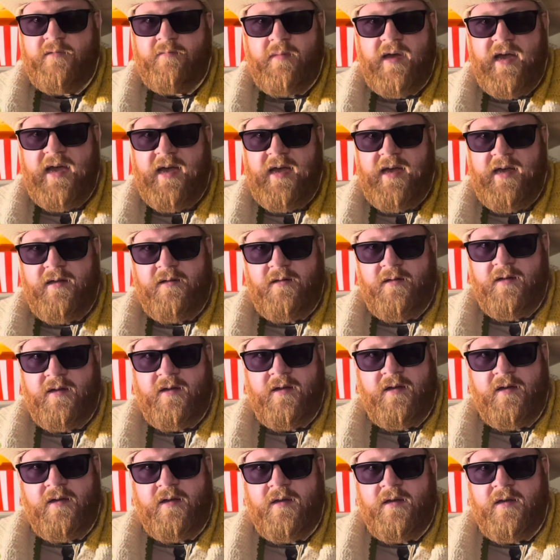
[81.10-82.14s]
man,
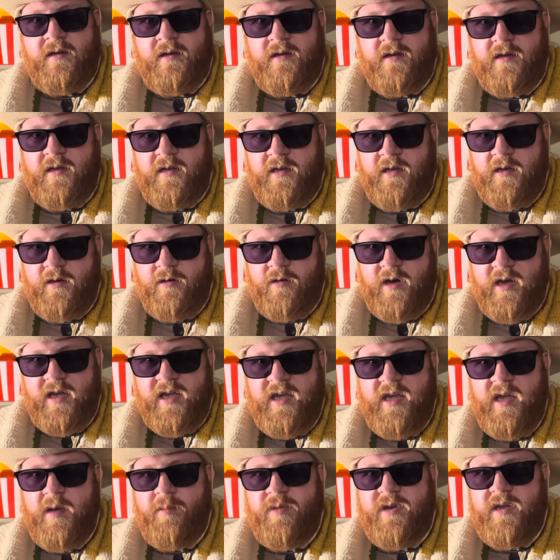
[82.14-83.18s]
you know, a
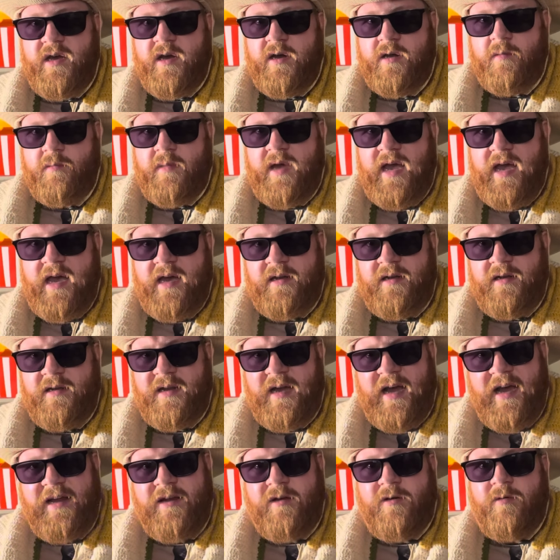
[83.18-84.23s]
hip young man, and
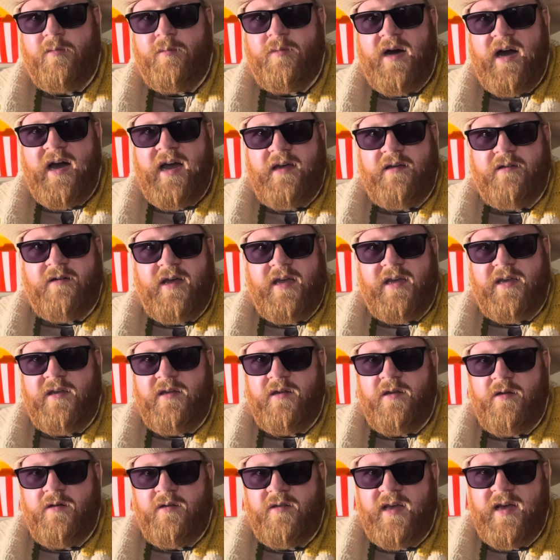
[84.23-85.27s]
I don't buy like, you
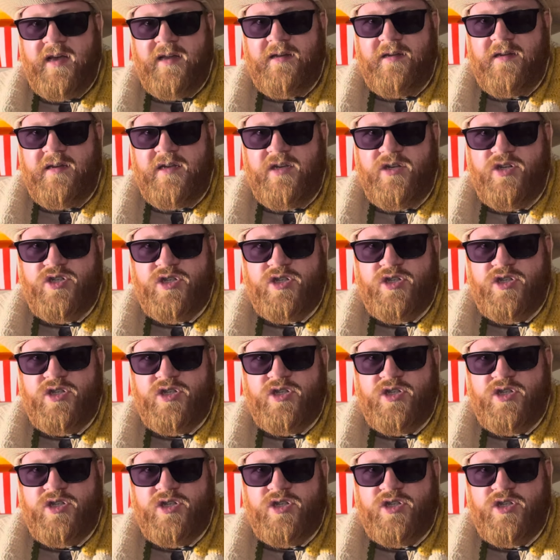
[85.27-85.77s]
know, that niche